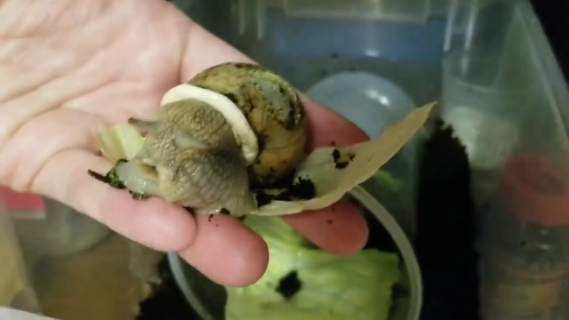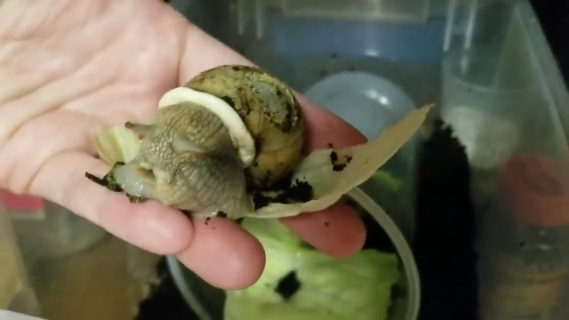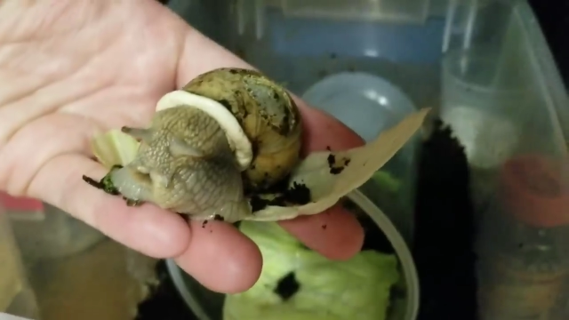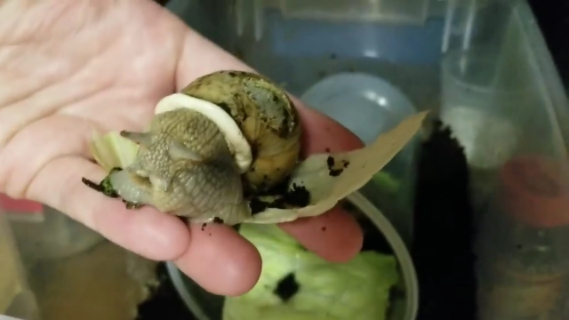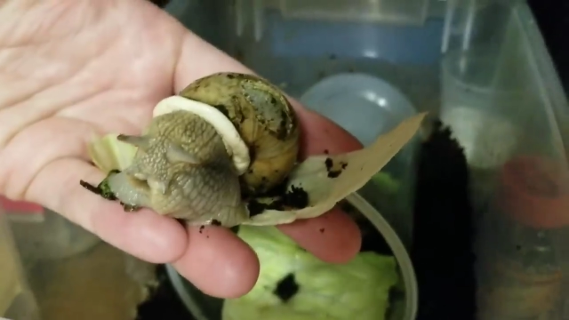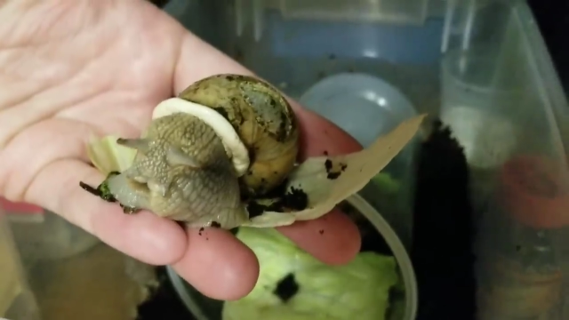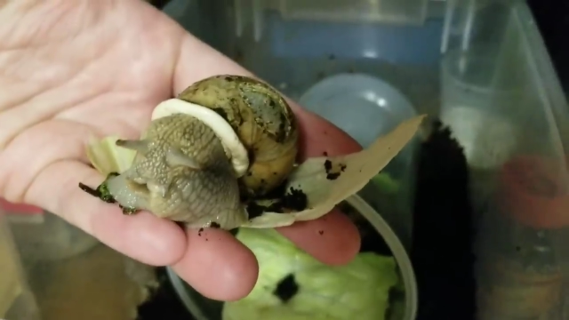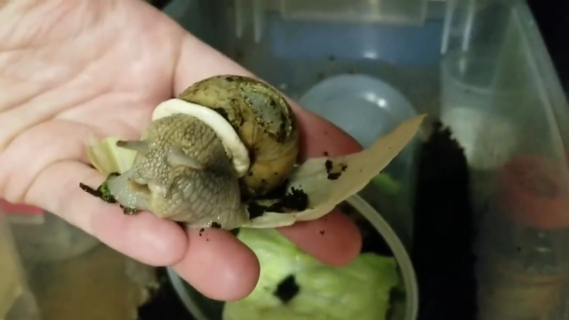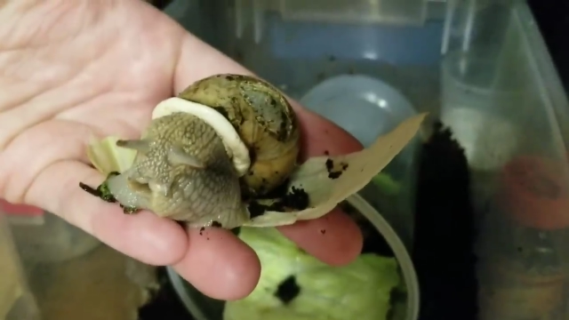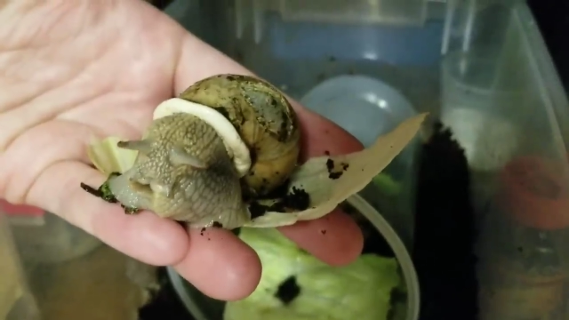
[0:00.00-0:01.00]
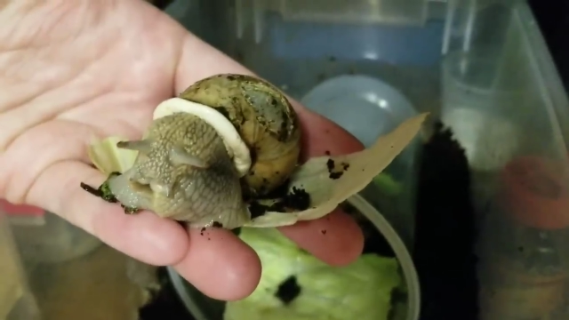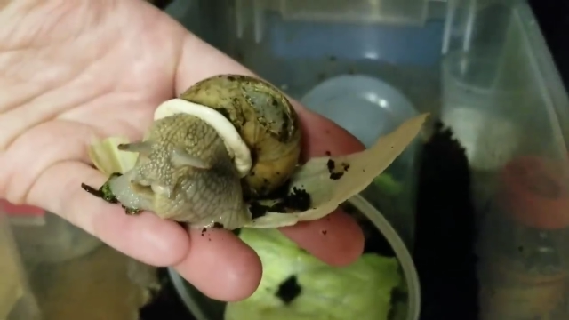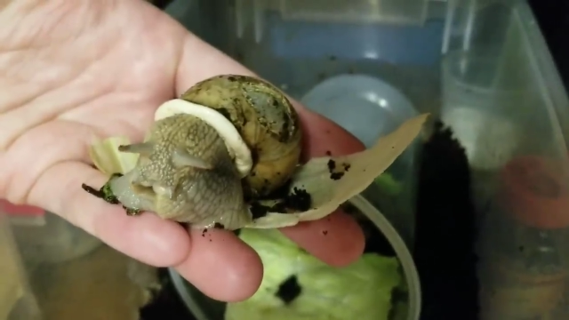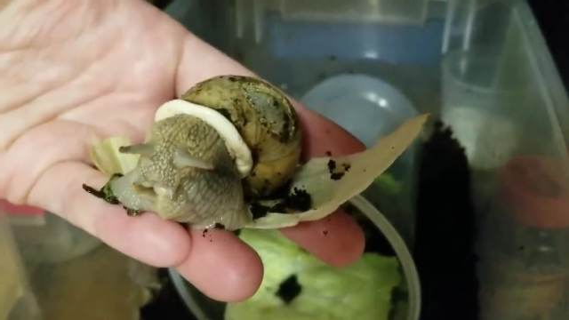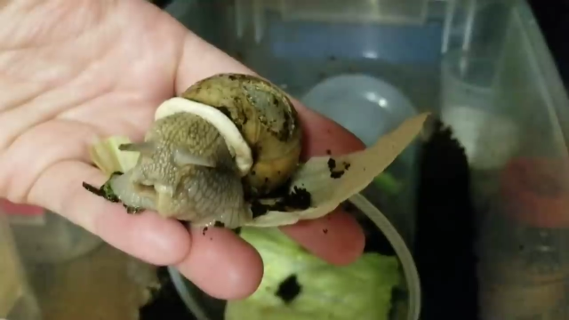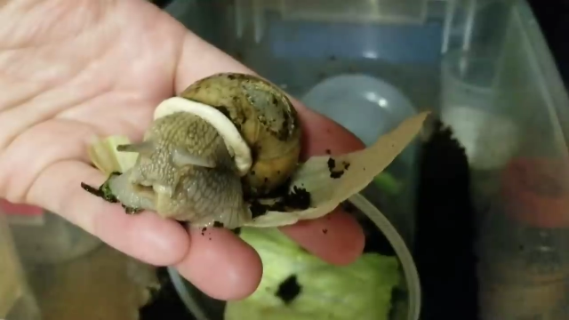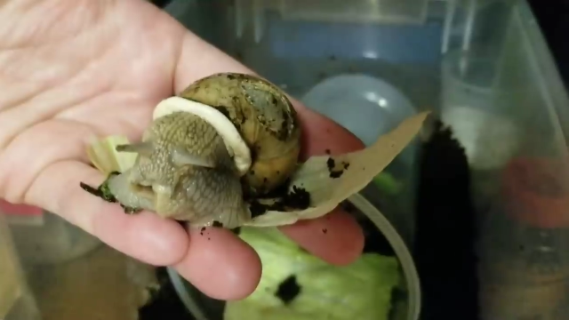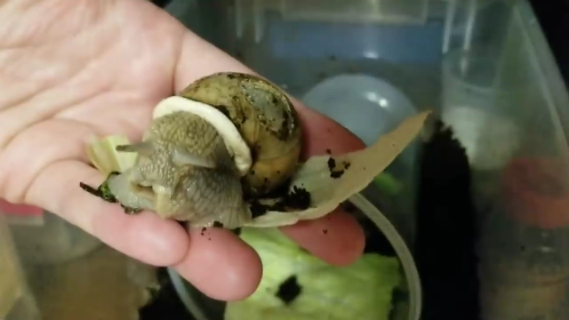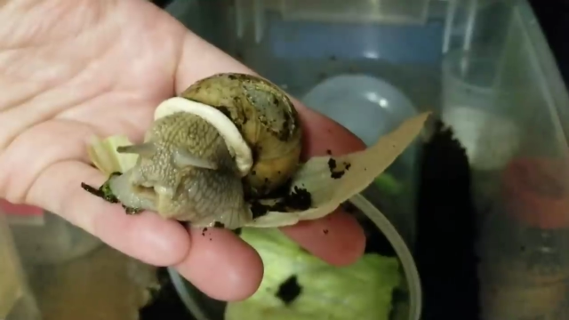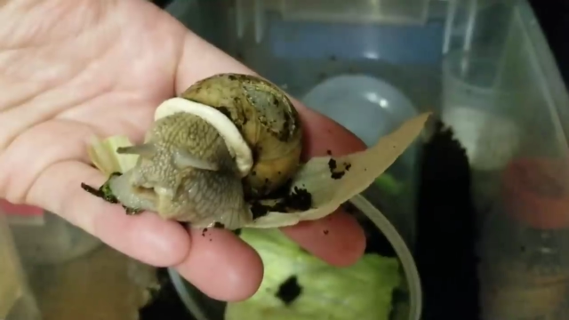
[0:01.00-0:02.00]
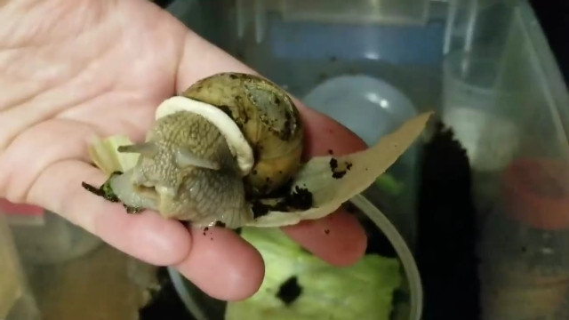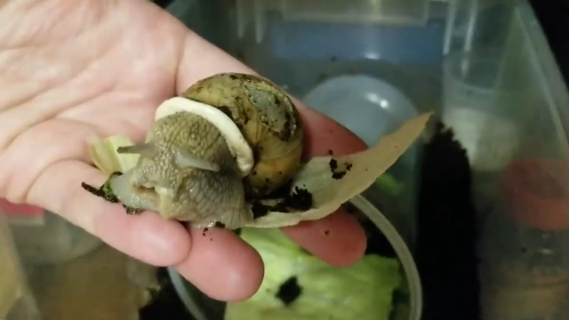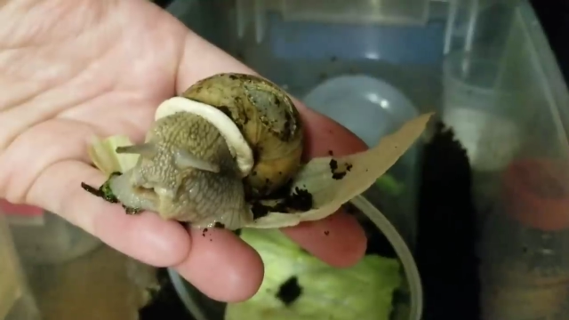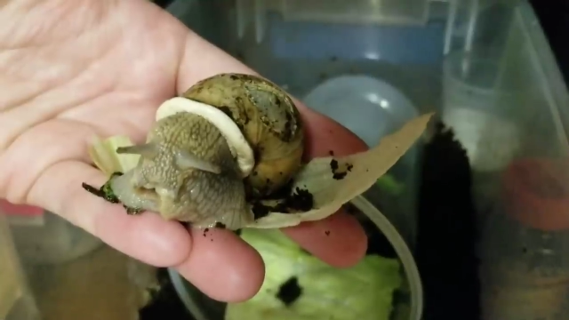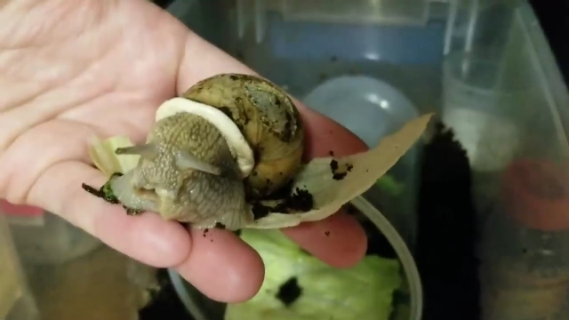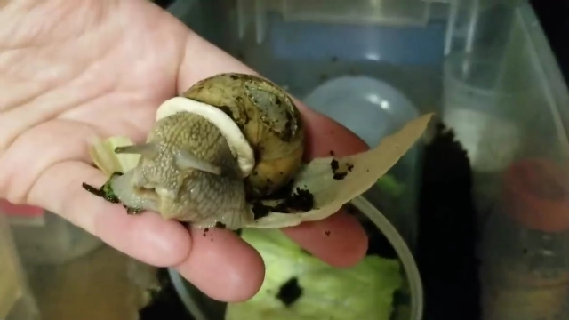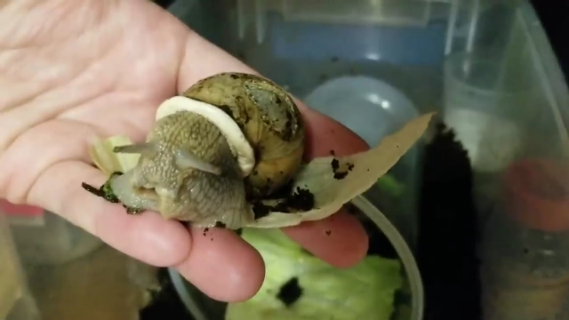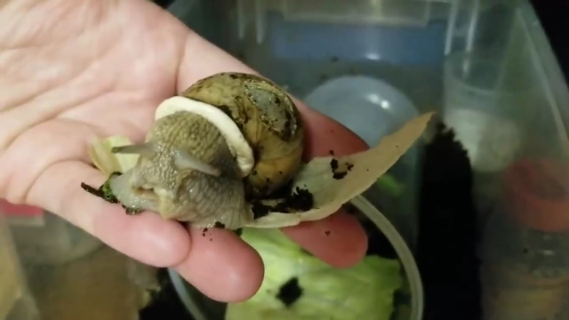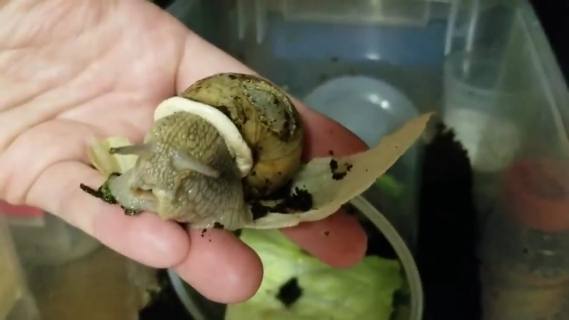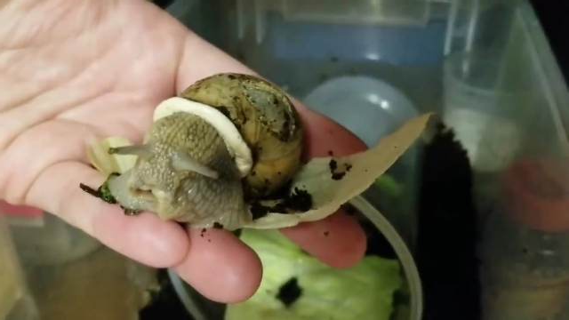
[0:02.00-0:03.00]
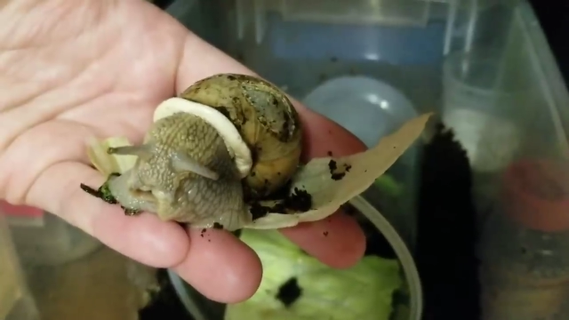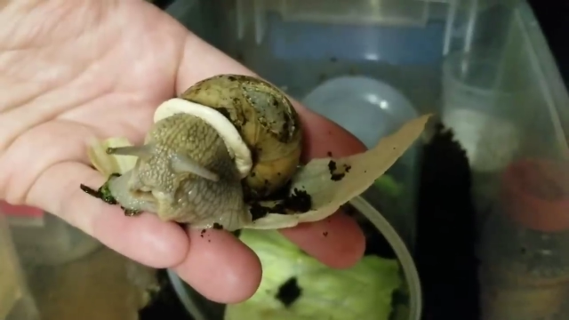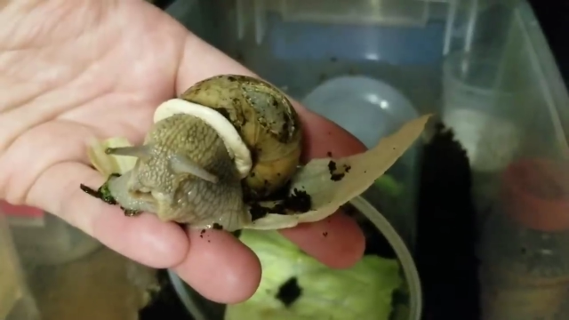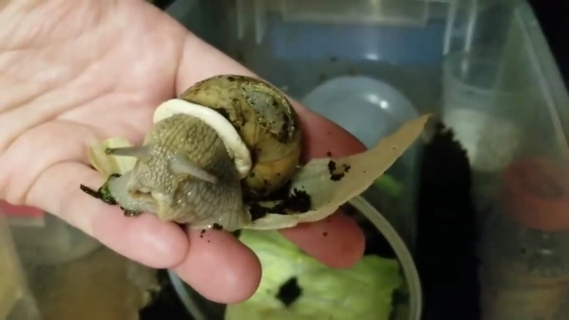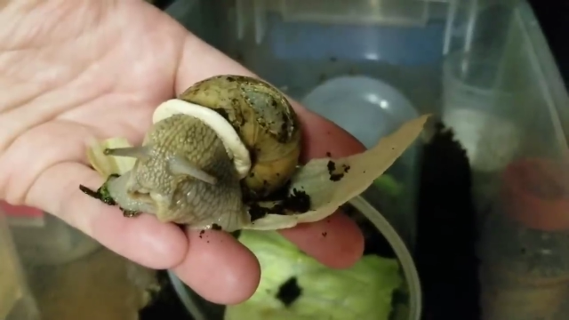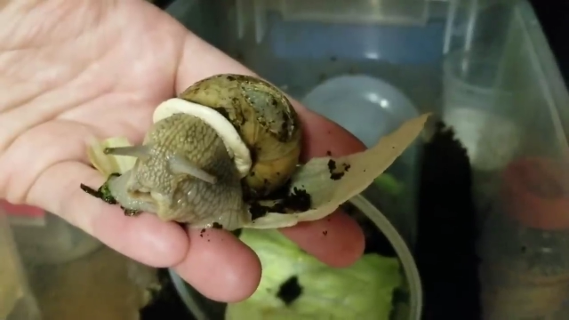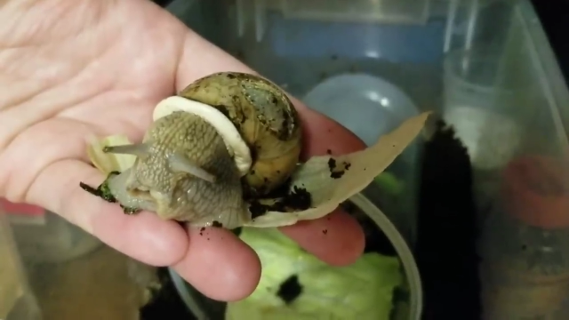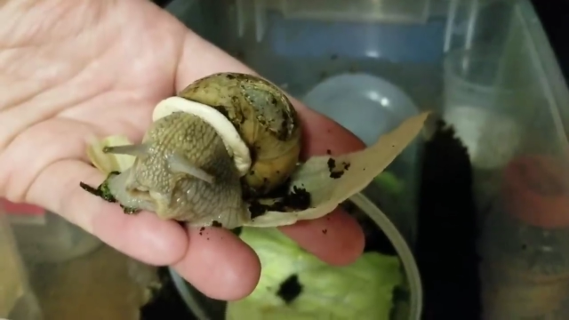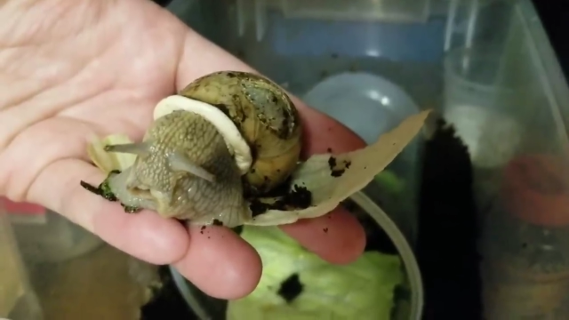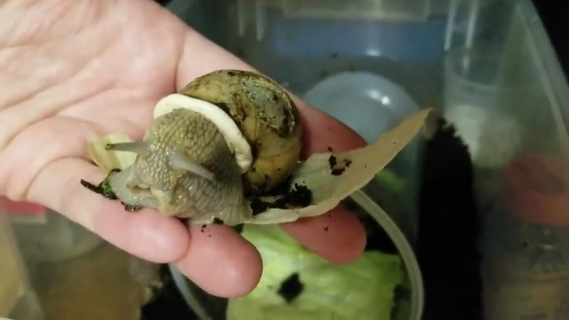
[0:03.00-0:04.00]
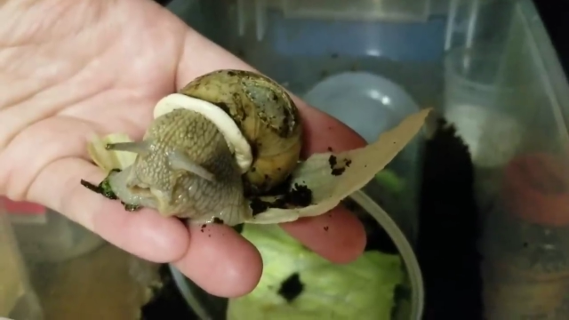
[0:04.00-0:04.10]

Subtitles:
No face is visible, so there are no lips to read.